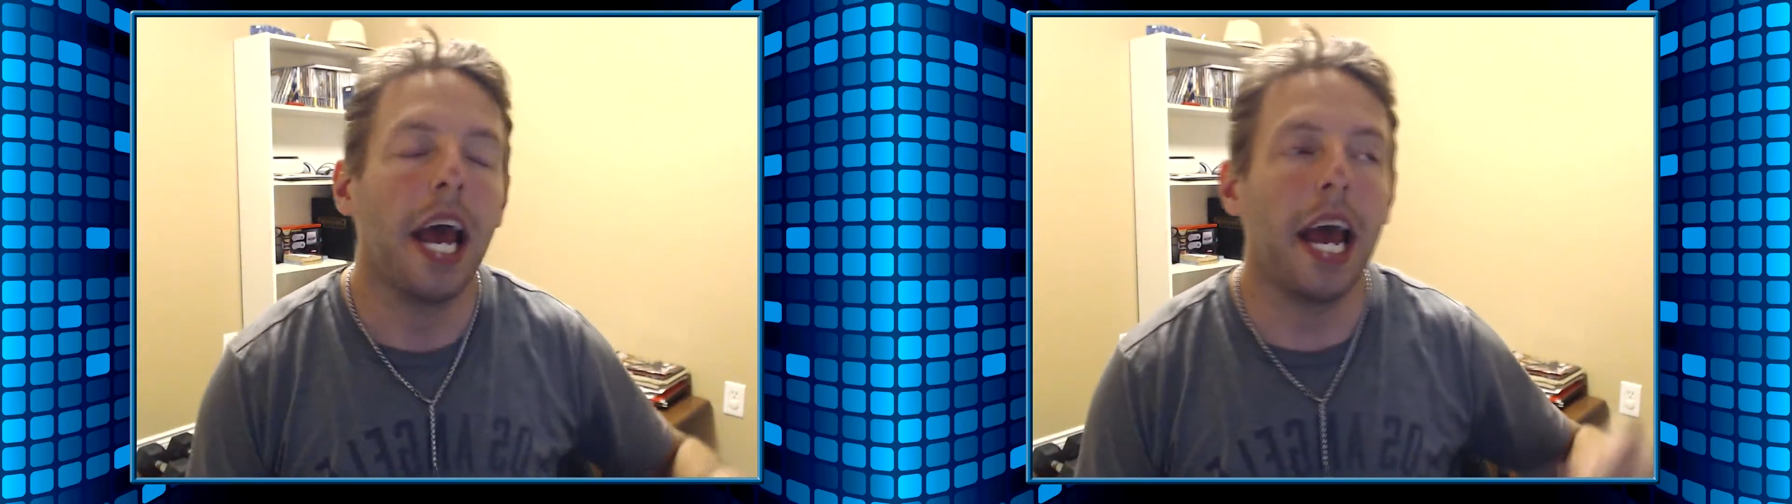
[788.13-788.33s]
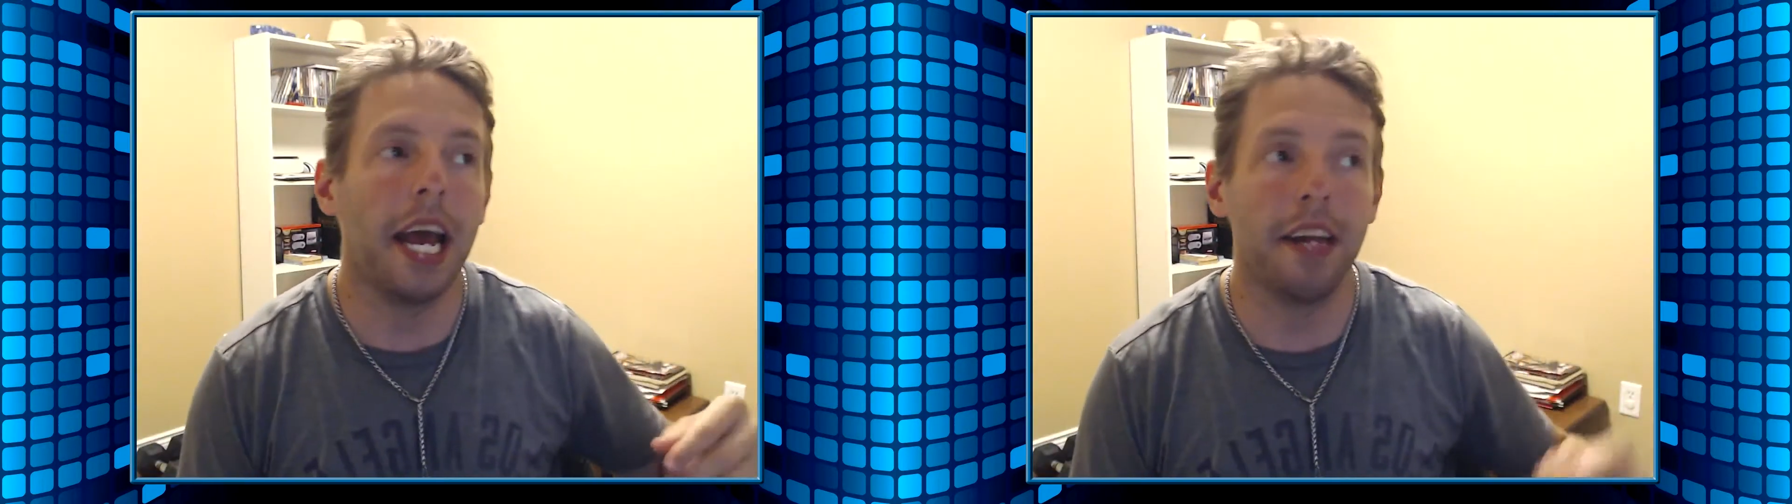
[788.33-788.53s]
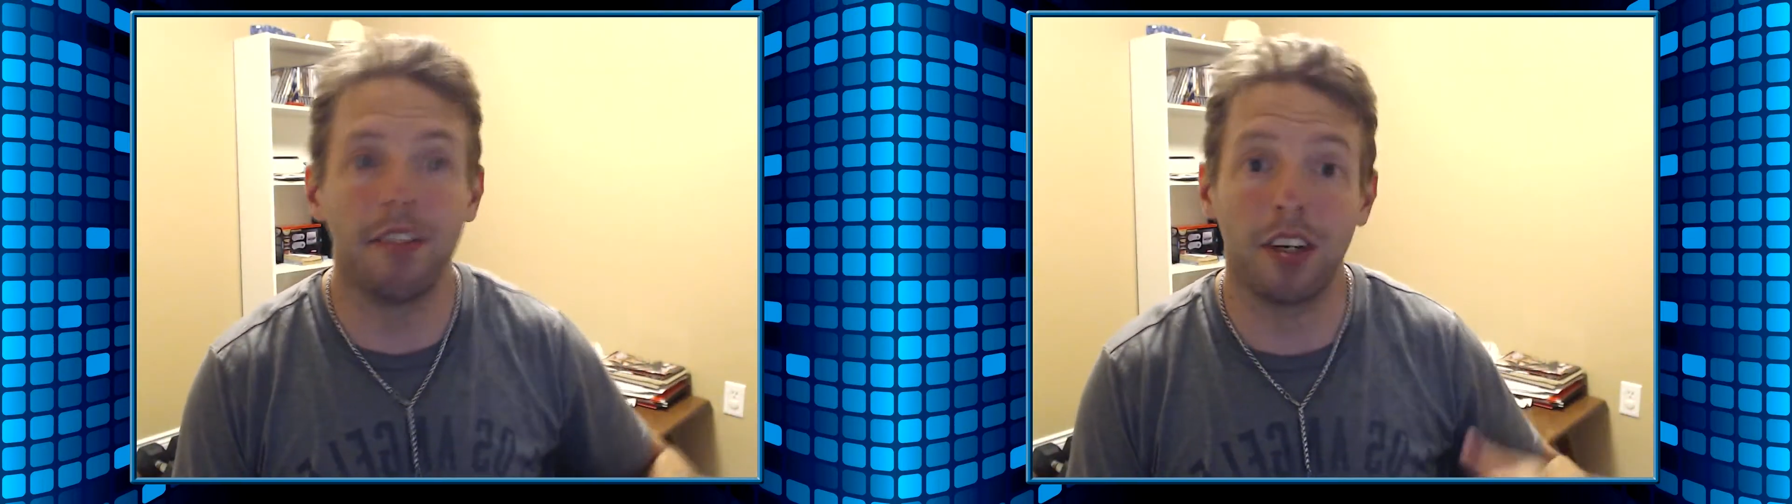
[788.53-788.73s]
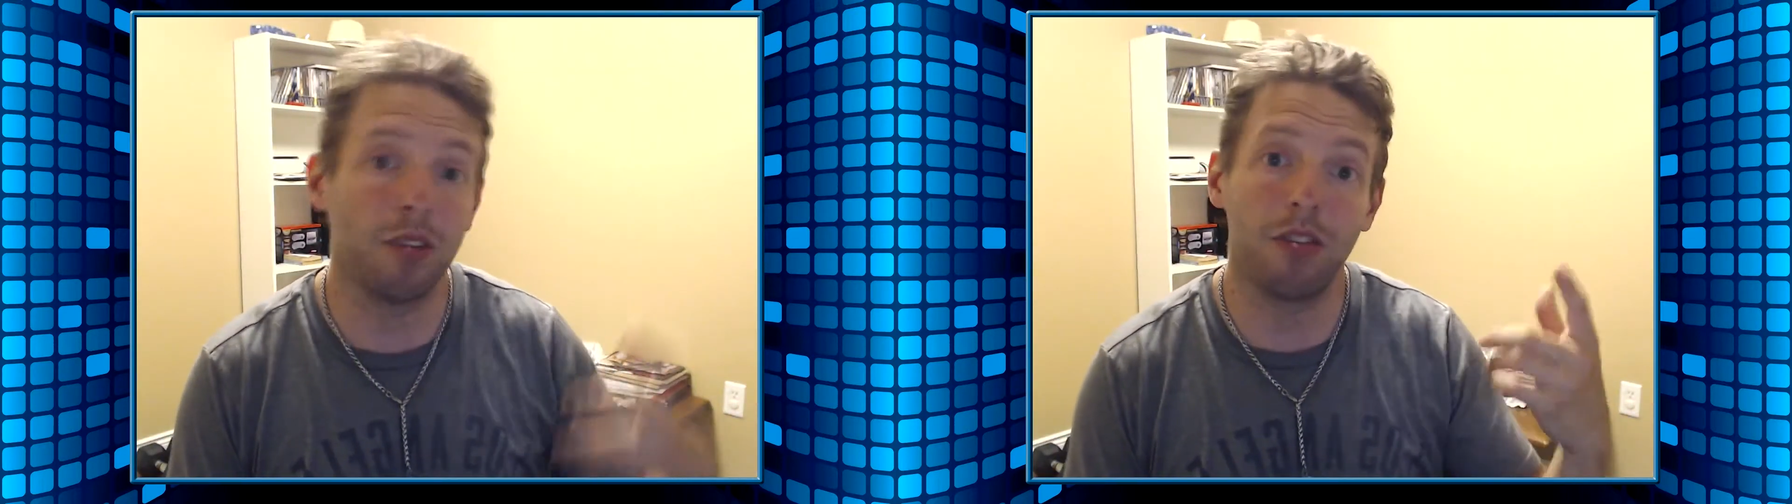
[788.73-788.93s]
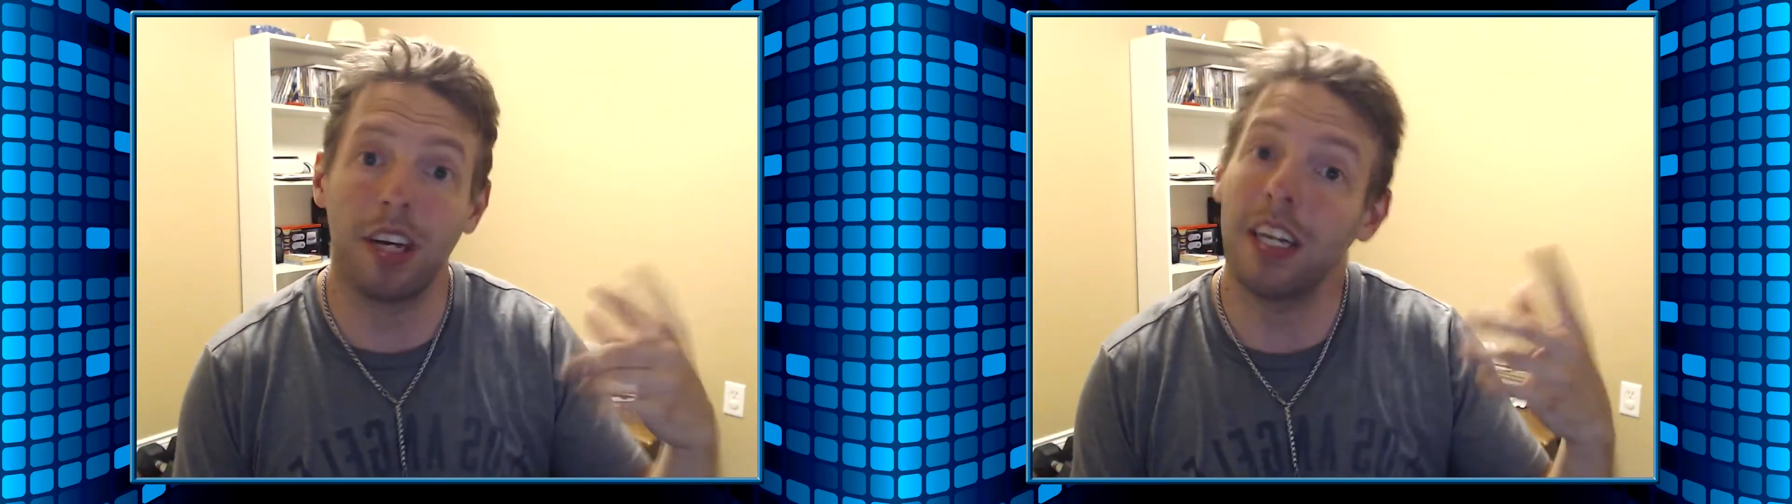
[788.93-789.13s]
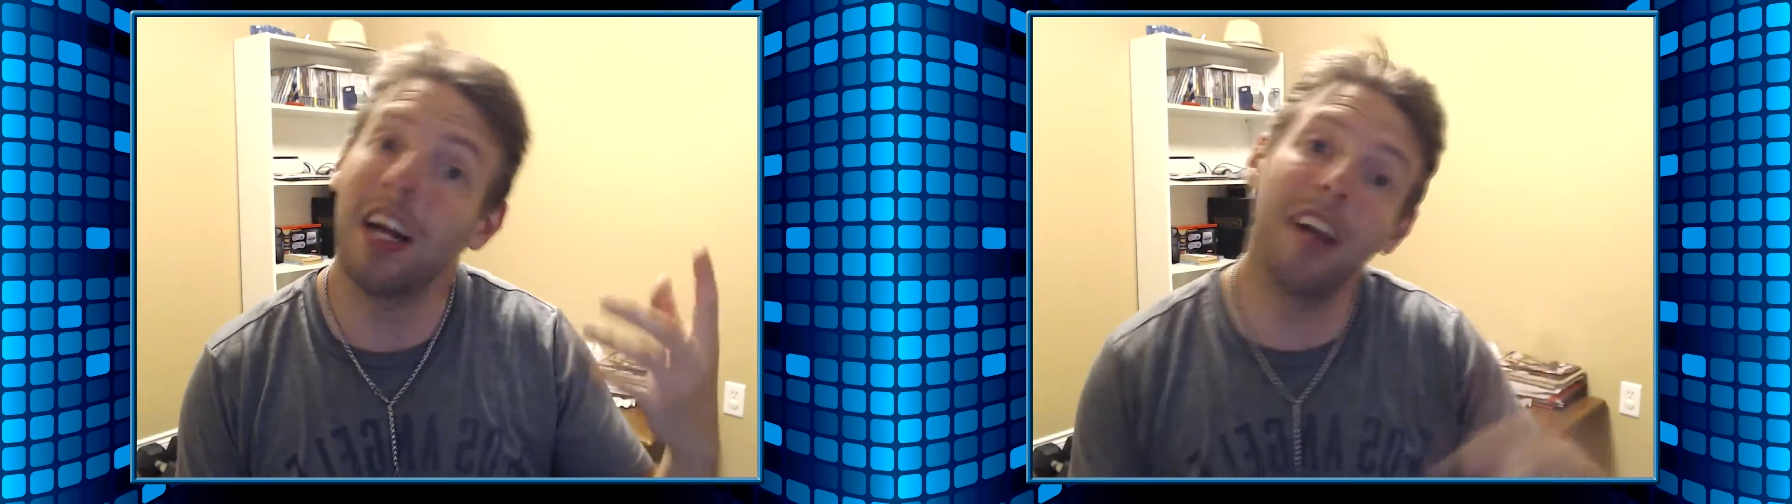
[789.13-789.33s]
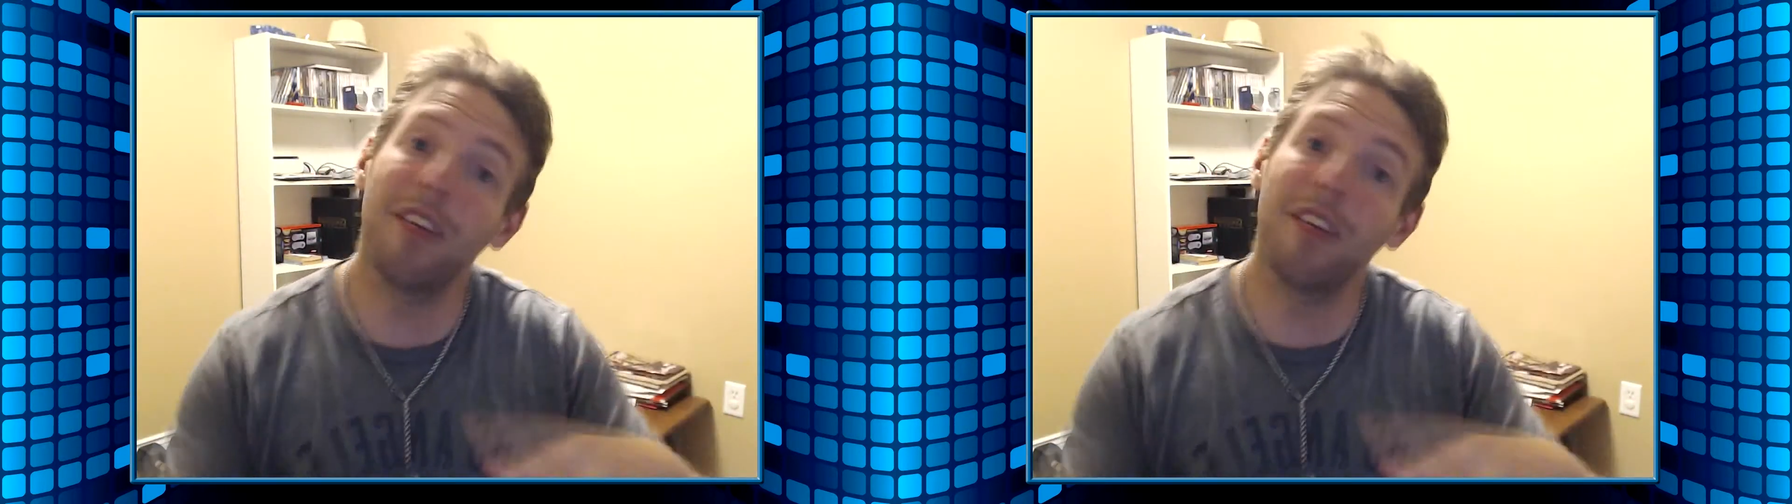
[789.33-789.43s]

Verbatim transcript: and Senku's like, no,